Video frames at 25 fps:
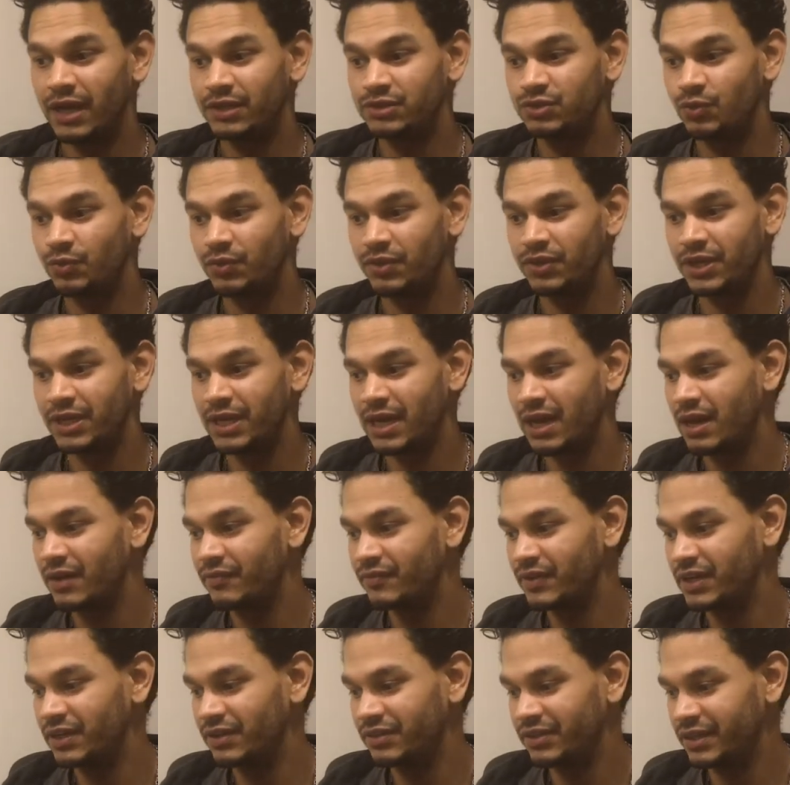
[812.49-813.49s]
I don't think I
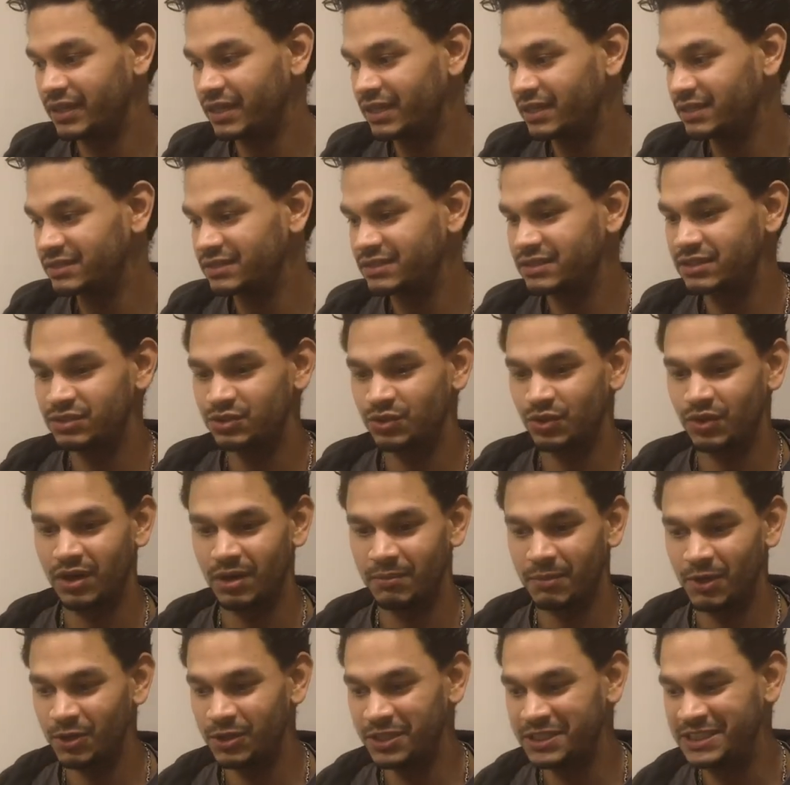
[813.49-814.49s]
have anything else to talk
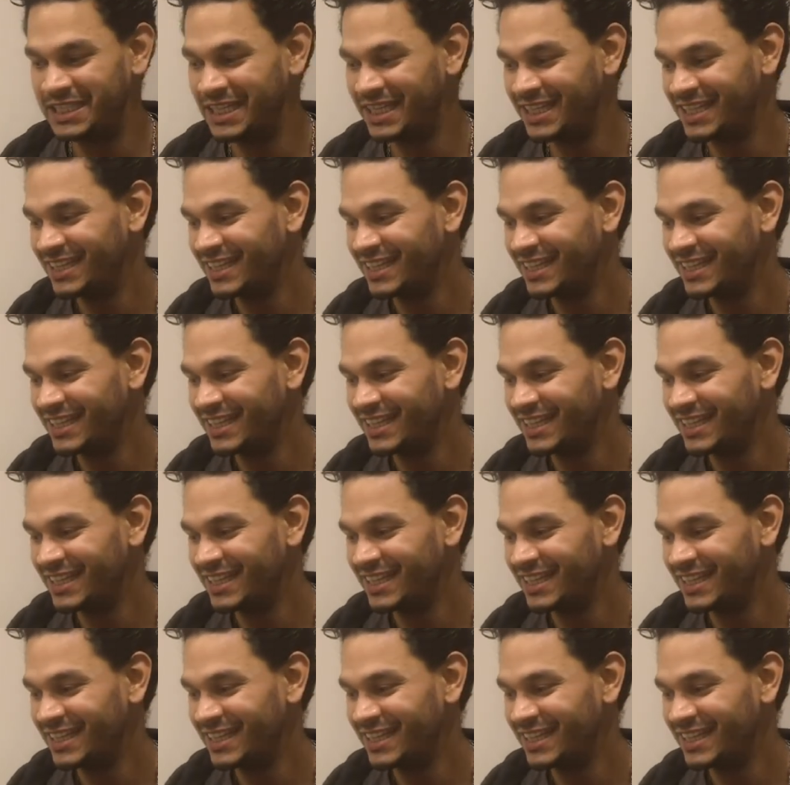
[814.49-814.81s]
about.